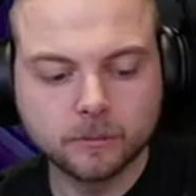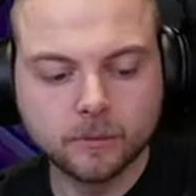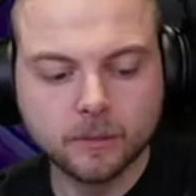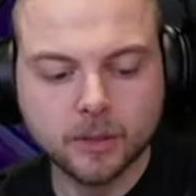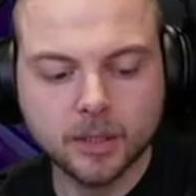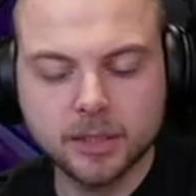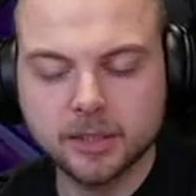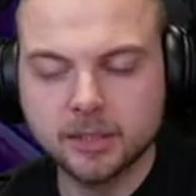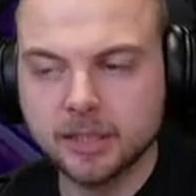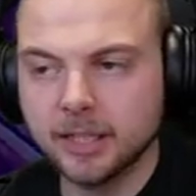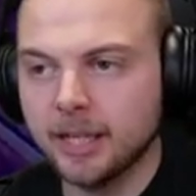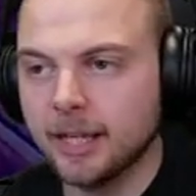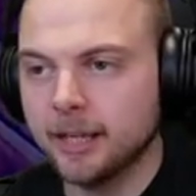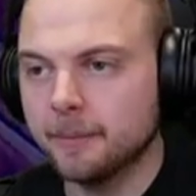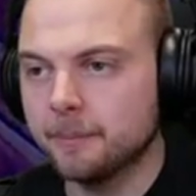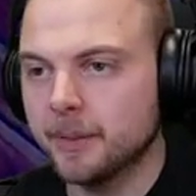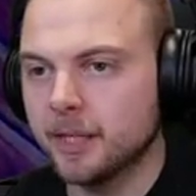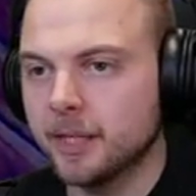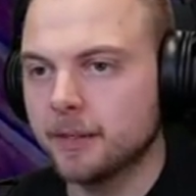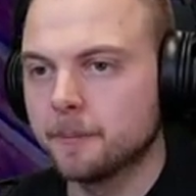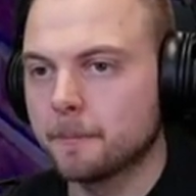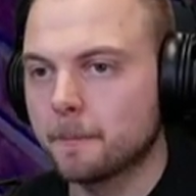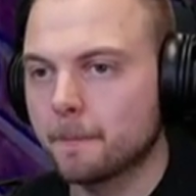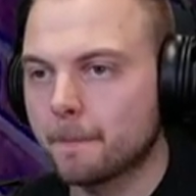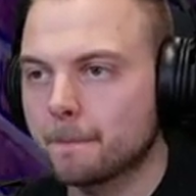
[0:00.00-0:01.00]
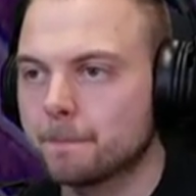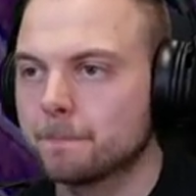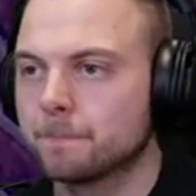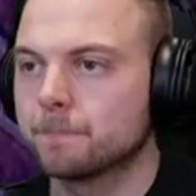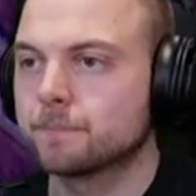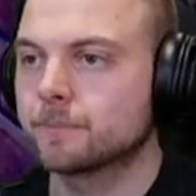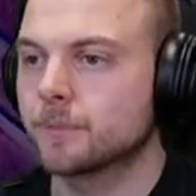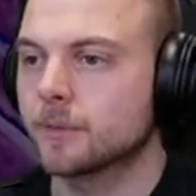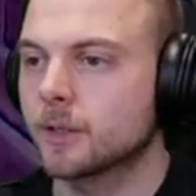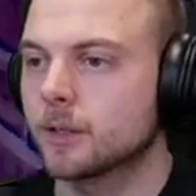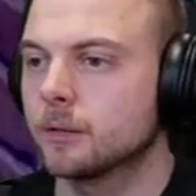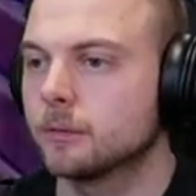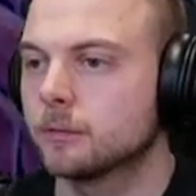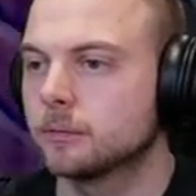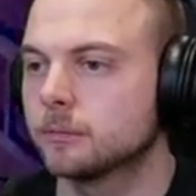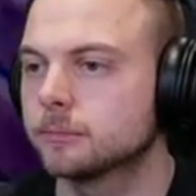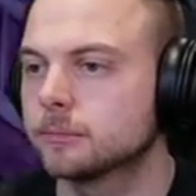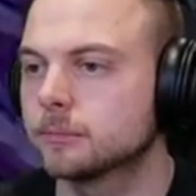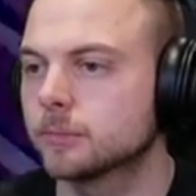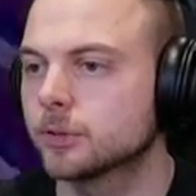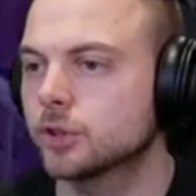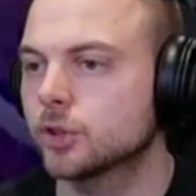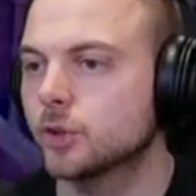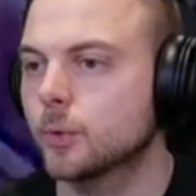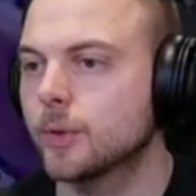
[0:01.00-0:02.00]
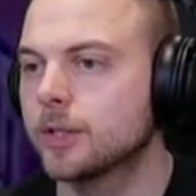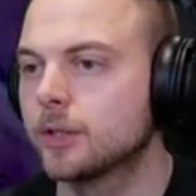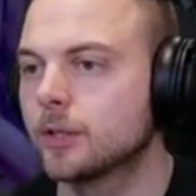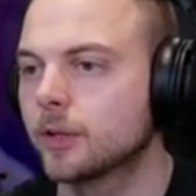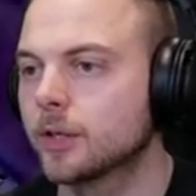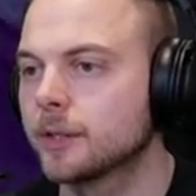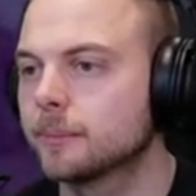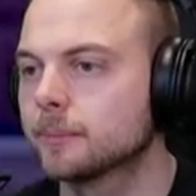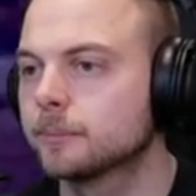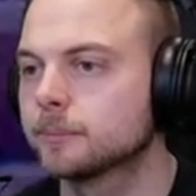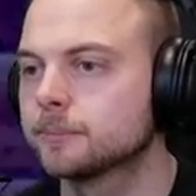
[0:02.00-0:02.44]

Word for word: Is it like me? Squid nugget.